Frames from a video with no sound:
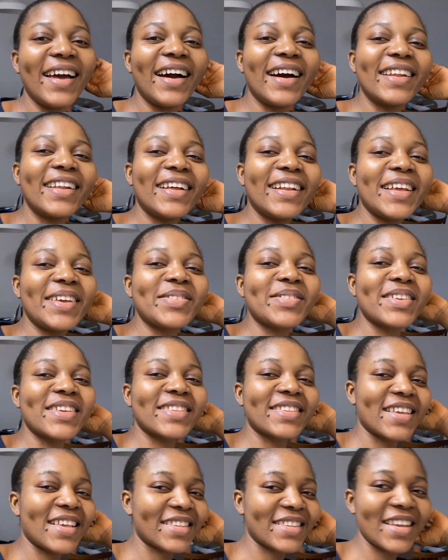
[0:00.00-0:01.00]
and I
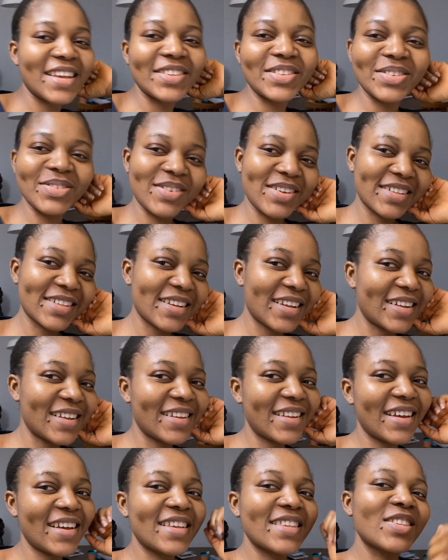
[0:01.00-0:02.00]
license as
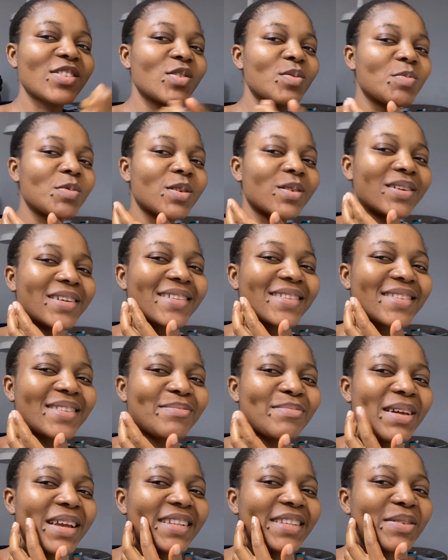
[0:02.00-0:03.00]
Canada as an immigrant.
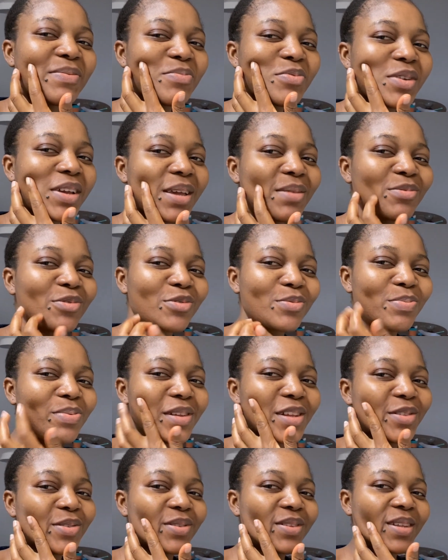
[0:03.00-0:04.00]
My dimple came to
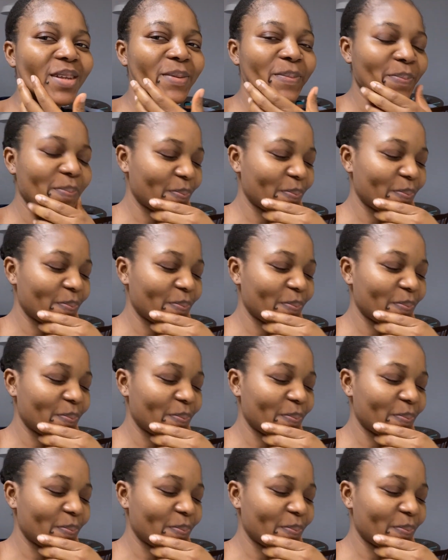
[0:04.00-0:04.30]
play today.